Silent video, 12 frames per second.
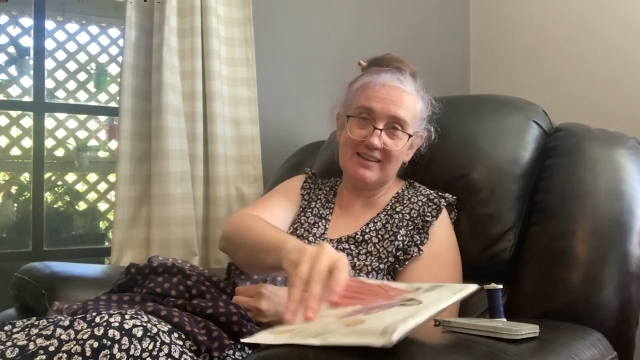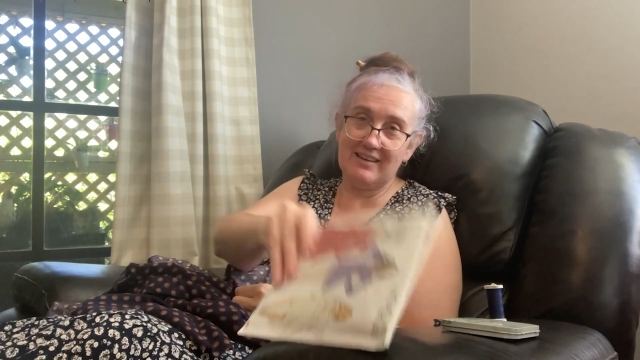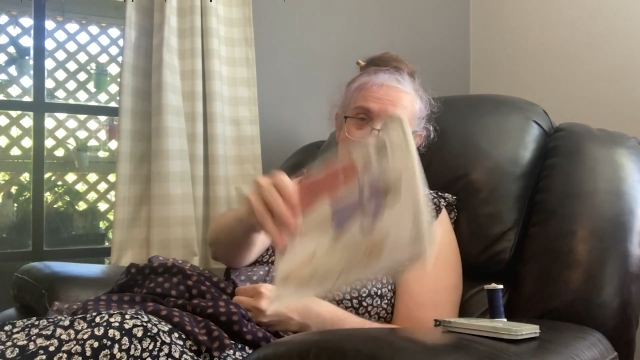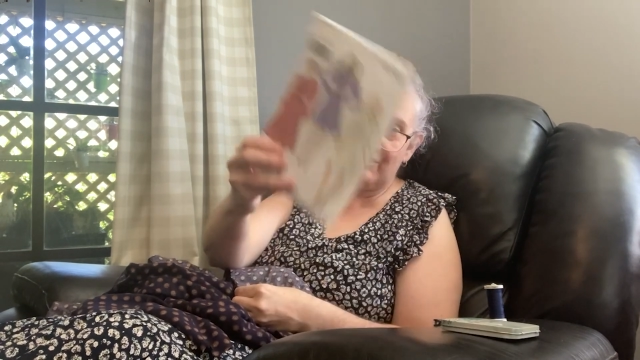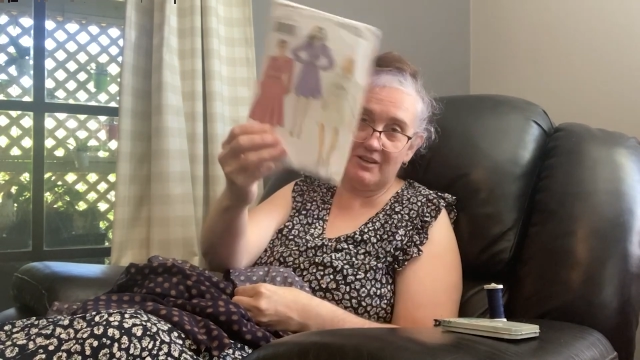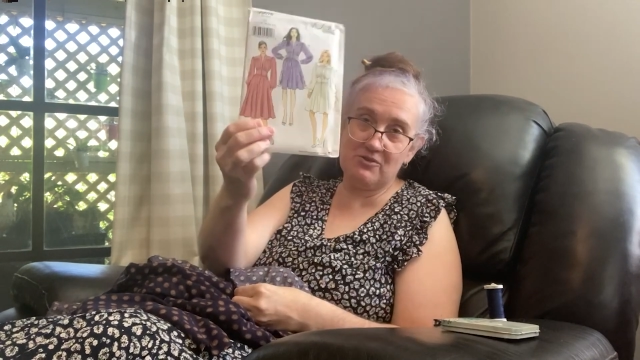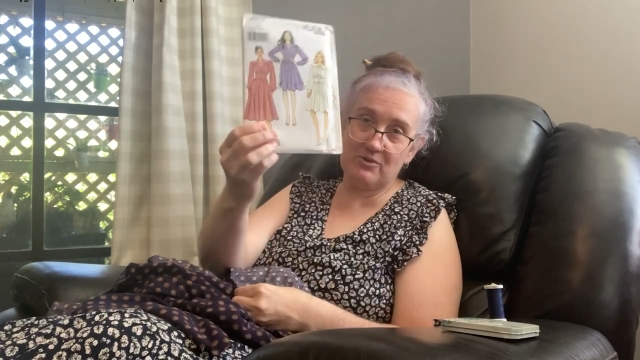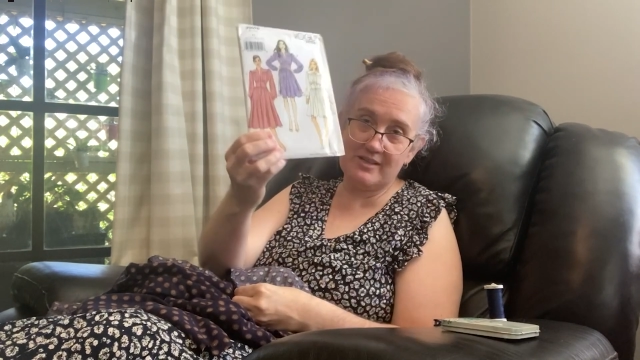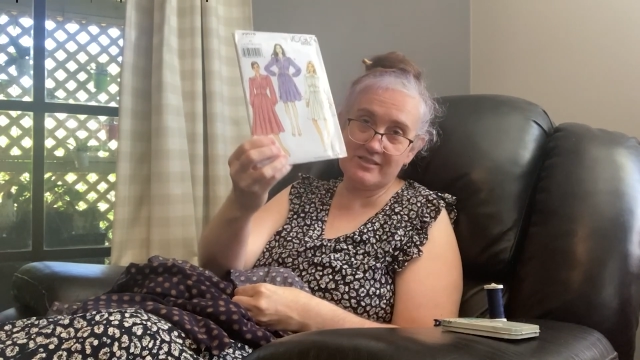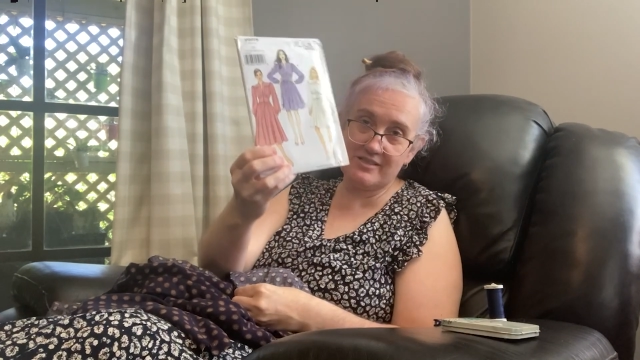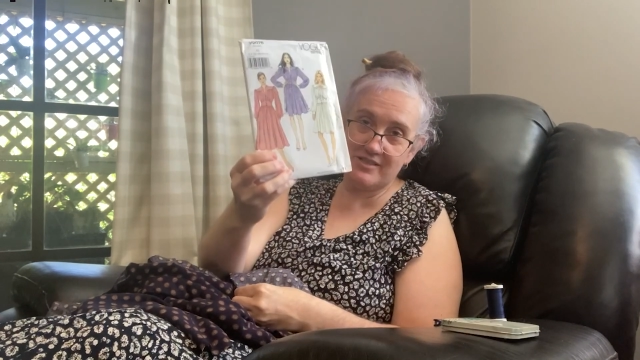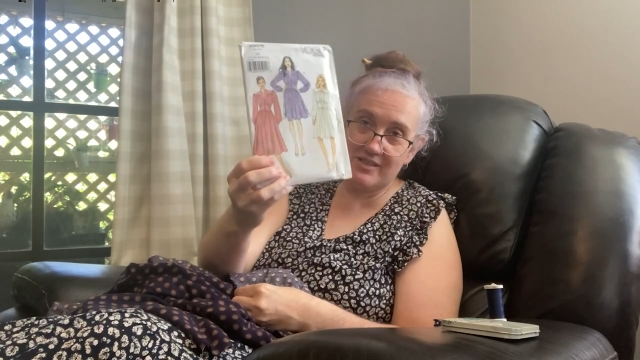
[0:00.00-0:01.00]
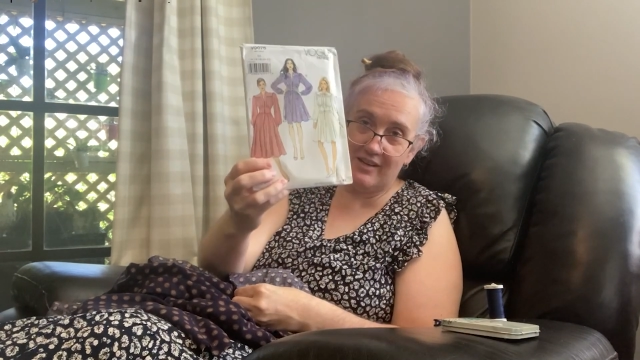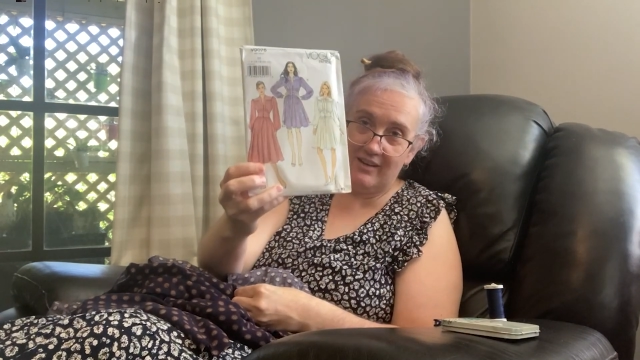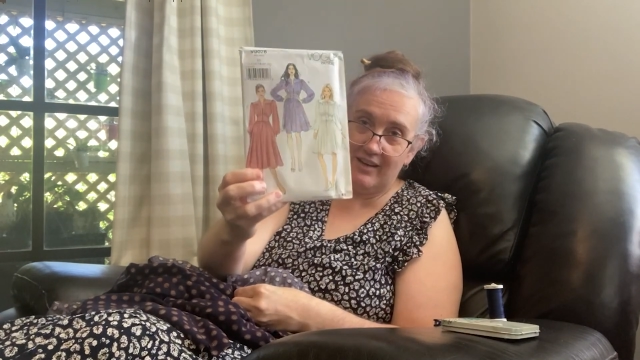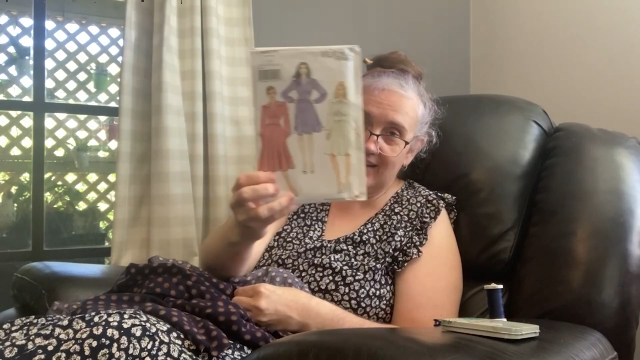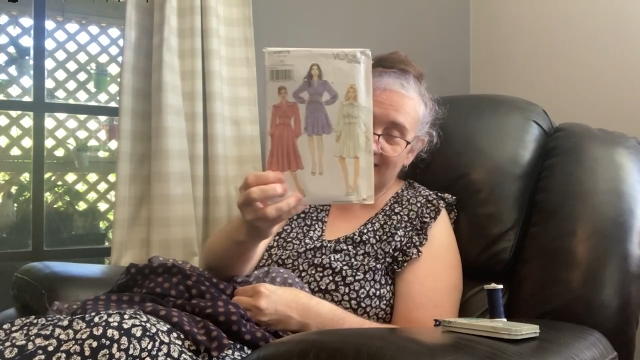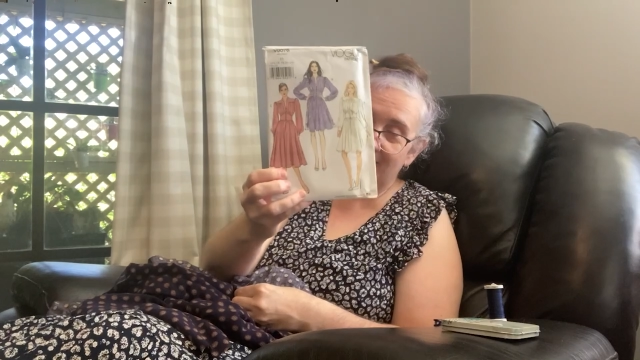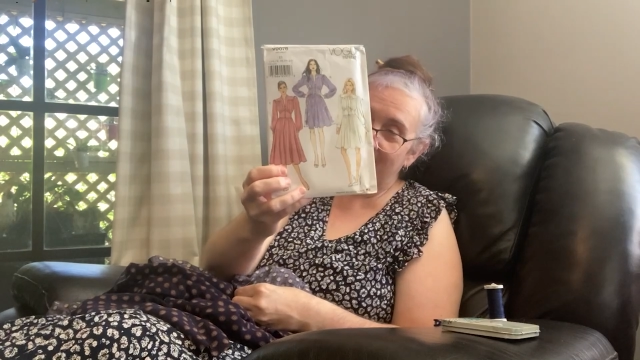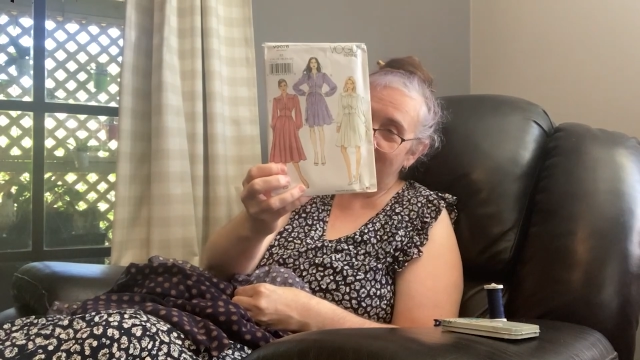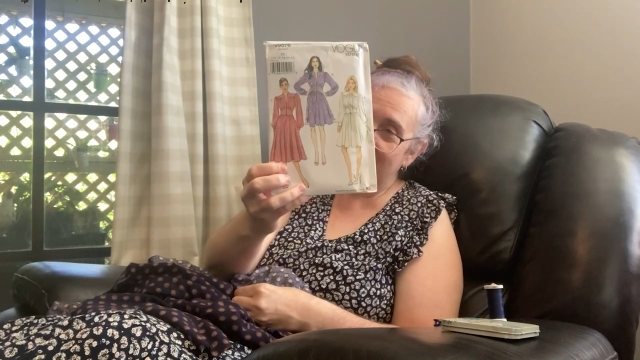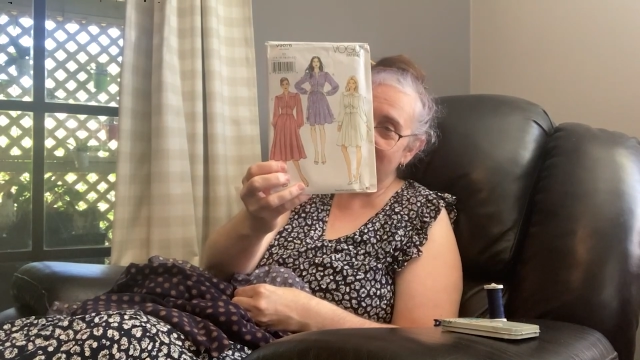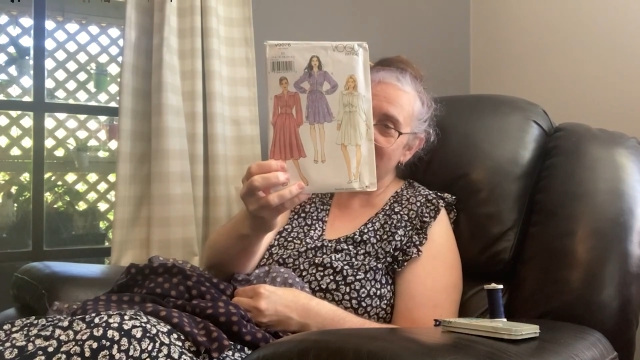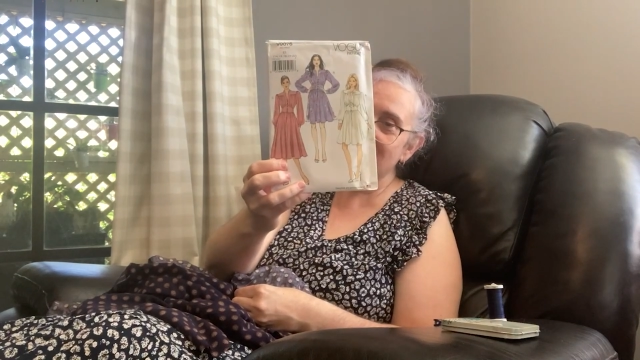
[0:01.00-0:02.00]
lovely dresses like
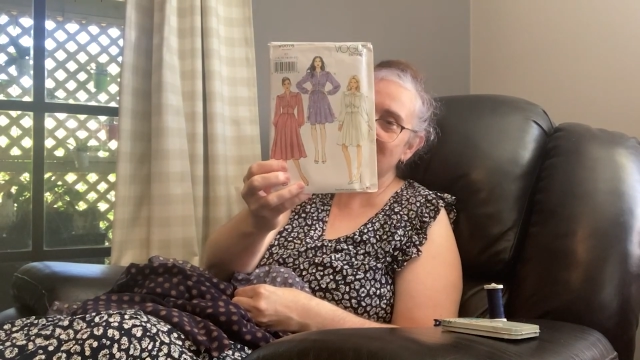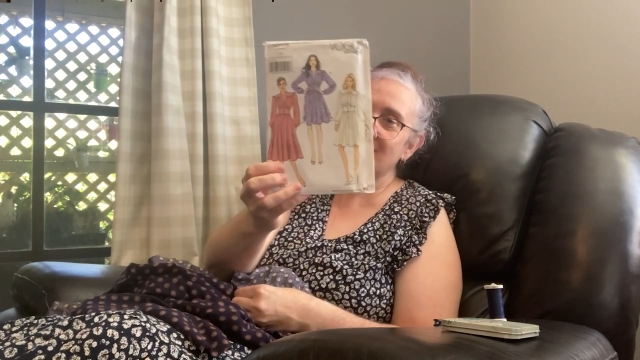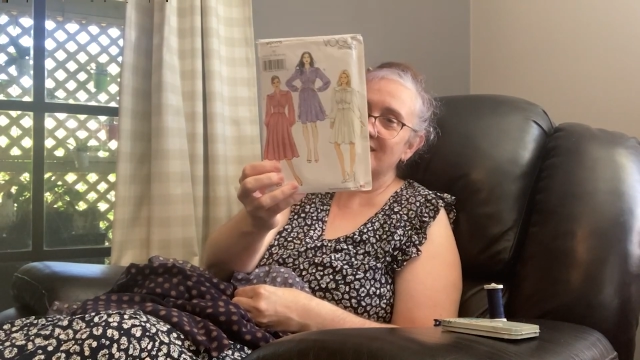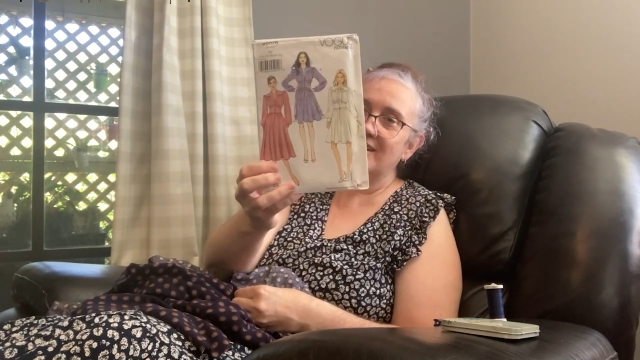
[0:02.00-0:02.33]
this,